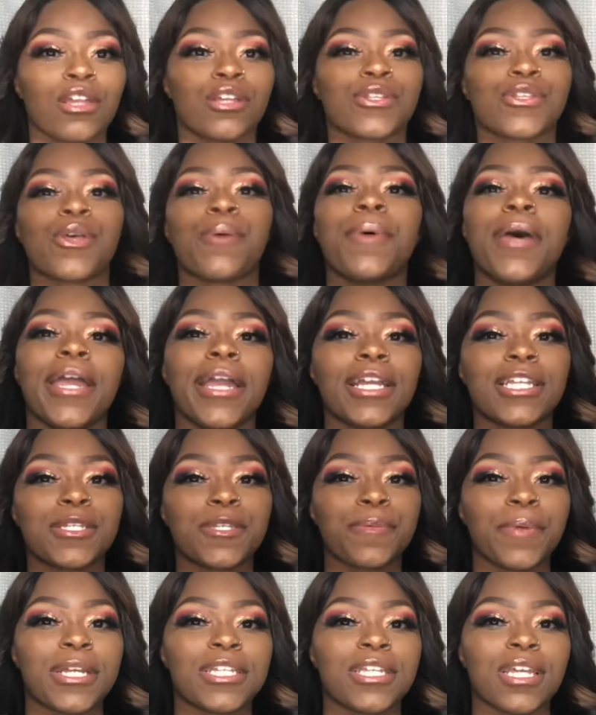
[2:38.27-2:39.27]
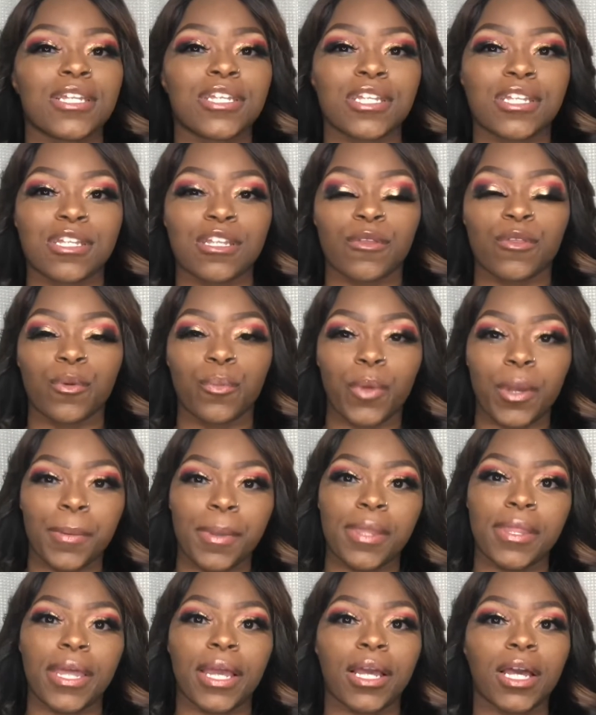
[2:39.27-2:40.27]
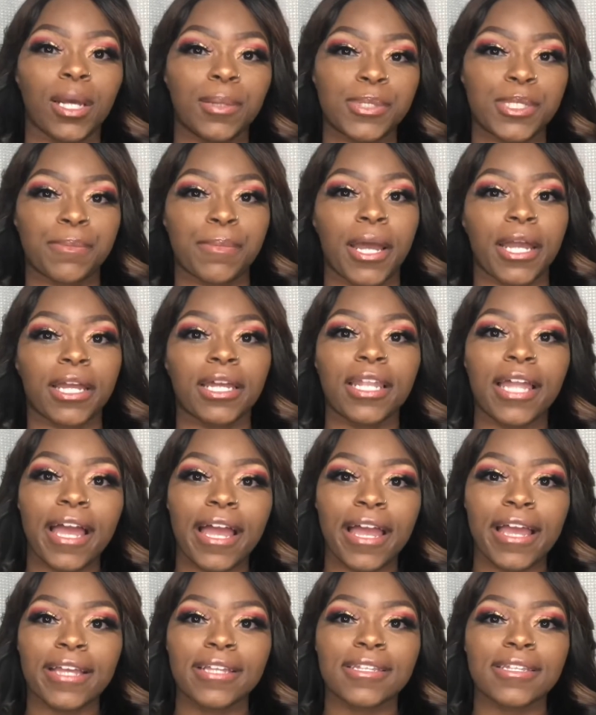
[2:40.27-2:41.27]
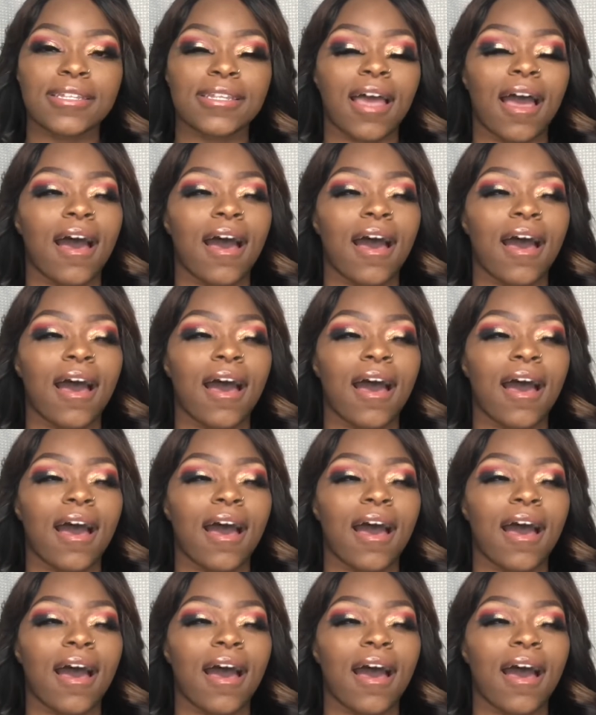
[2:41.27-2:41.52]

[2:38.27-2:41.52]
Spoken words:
So my expectations of the women that come to my class,